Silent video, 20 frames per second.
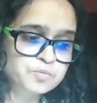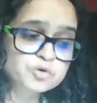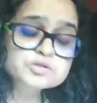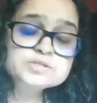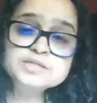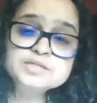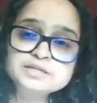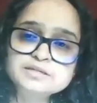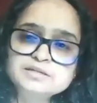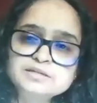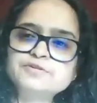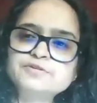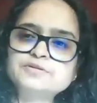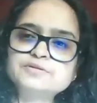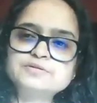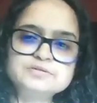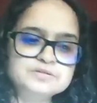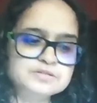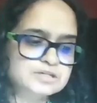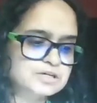
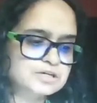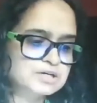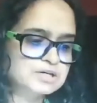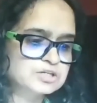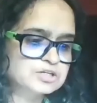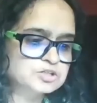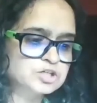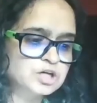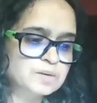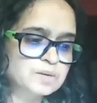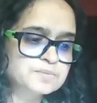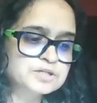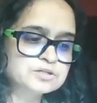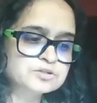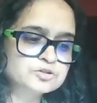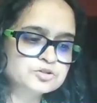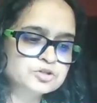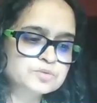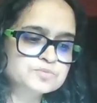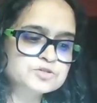significant, dominant
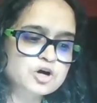groups